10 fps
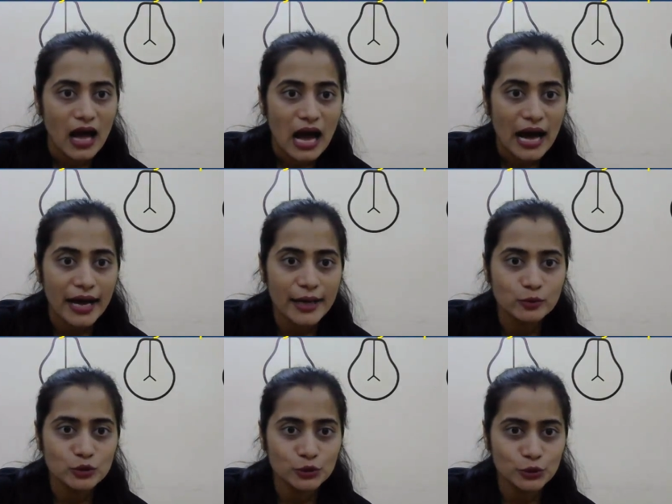Hi
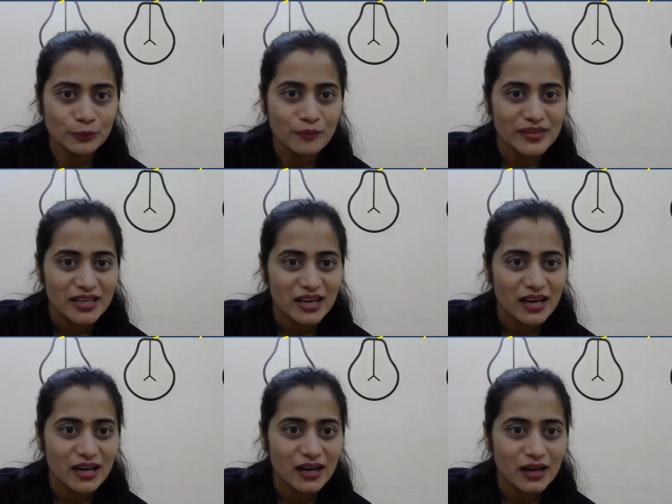Muthu,
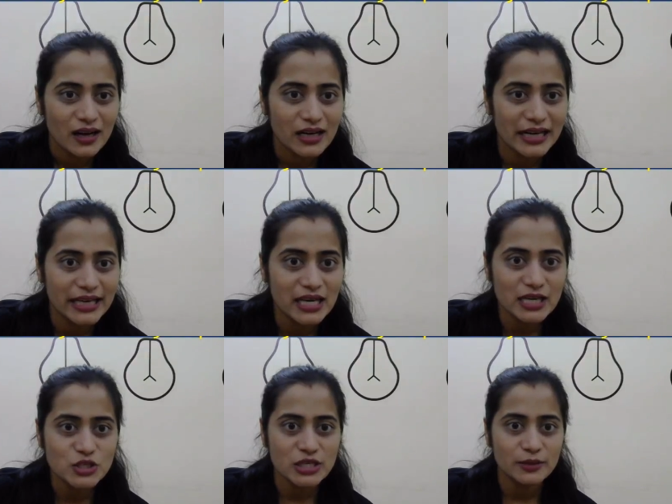Kanika
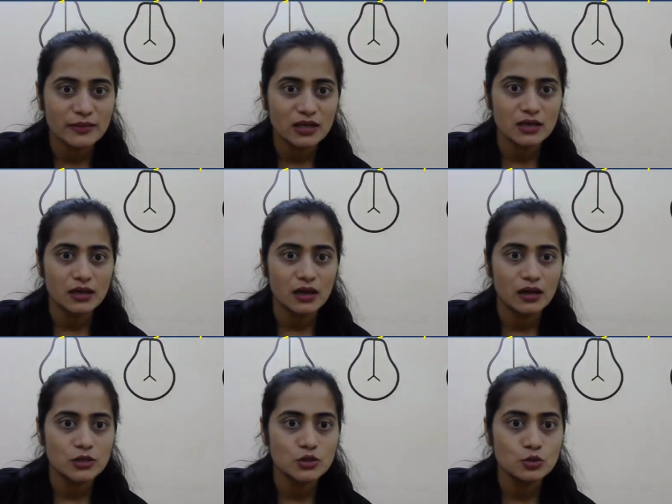Sharma,
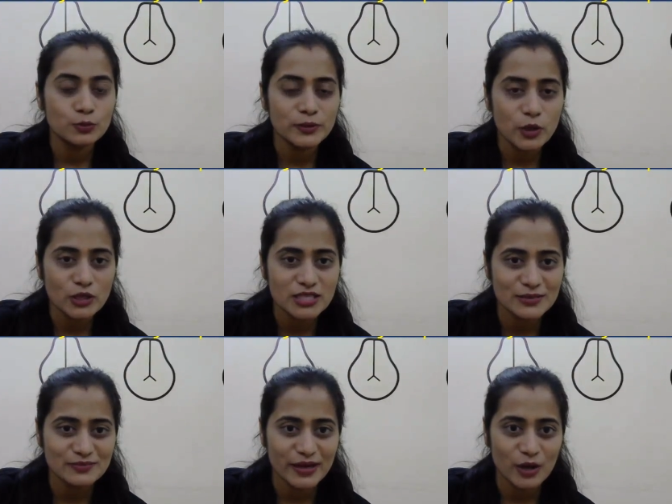super
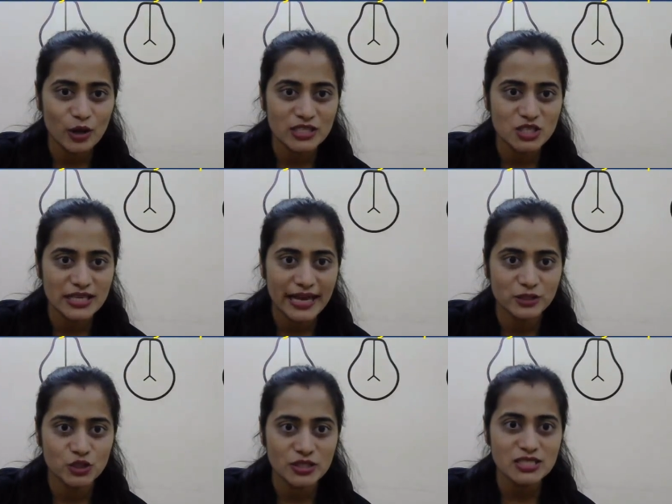awesome biology
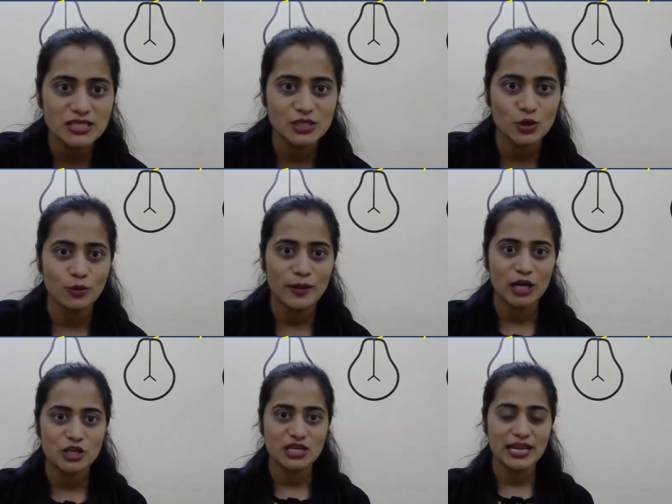lectures. Your
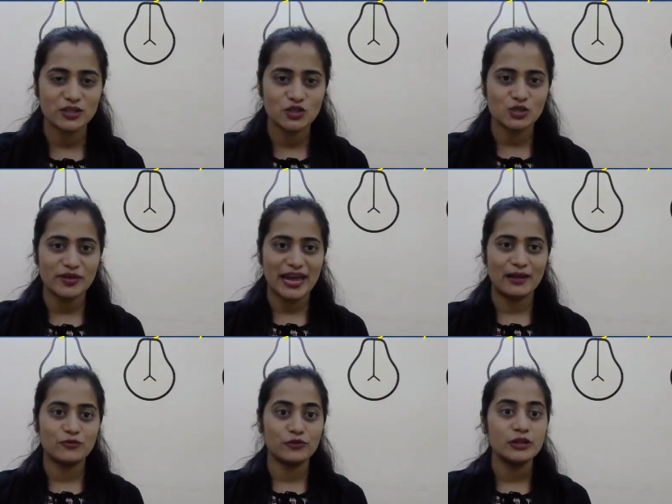biology lectures were
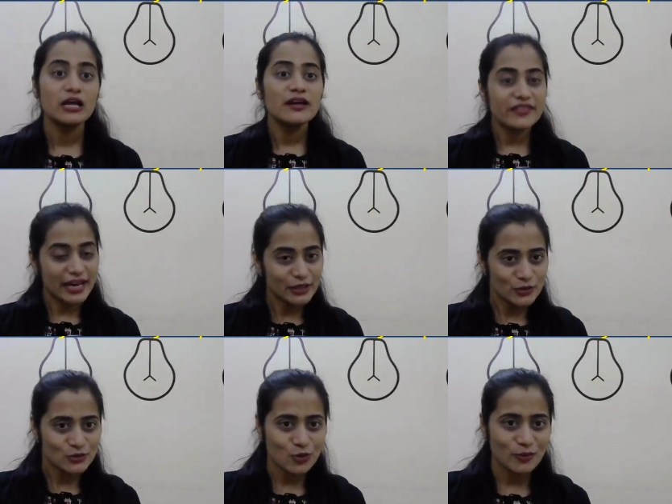helpful. Thank you
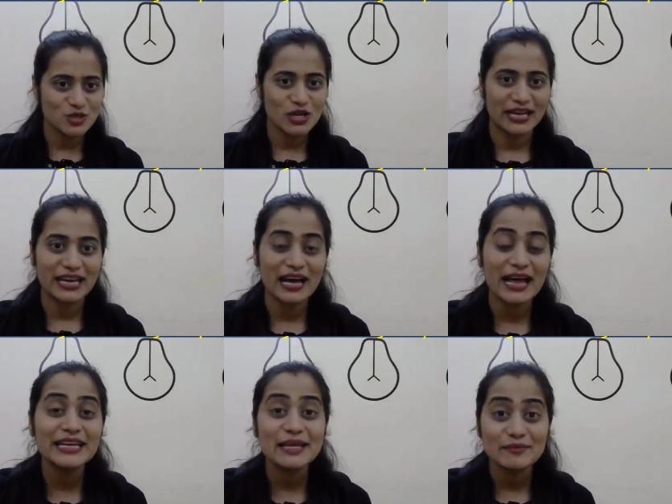so much, Kanika,
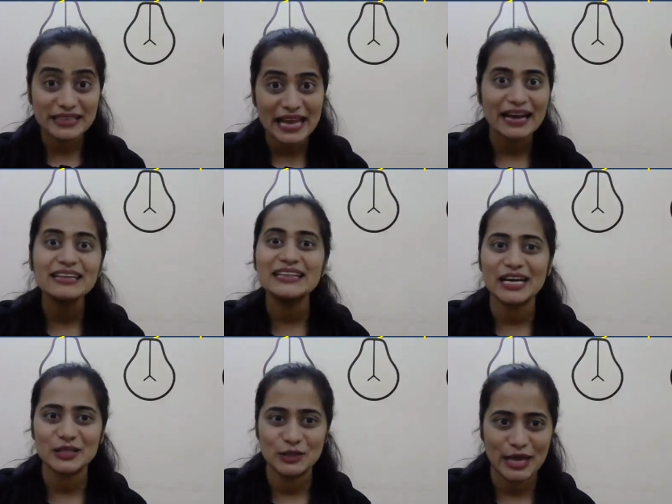and I am glad
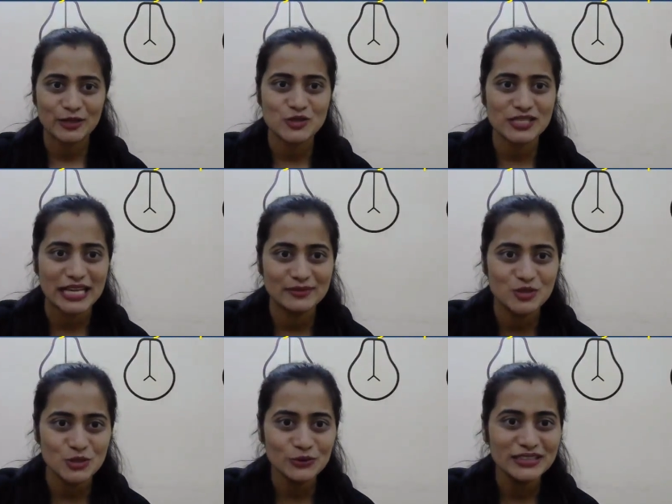that the lectures helped
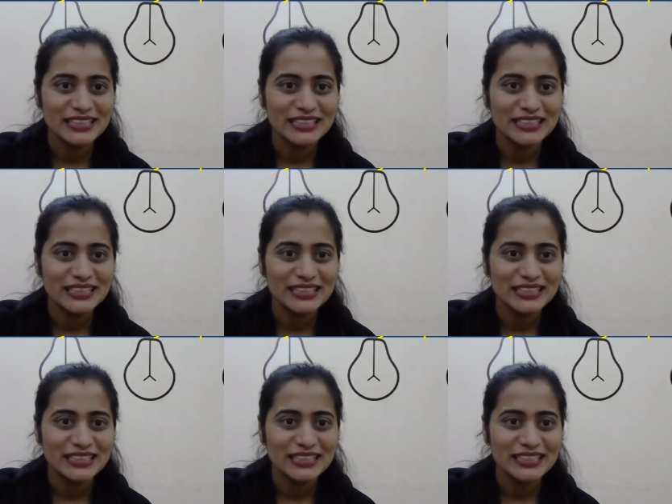you.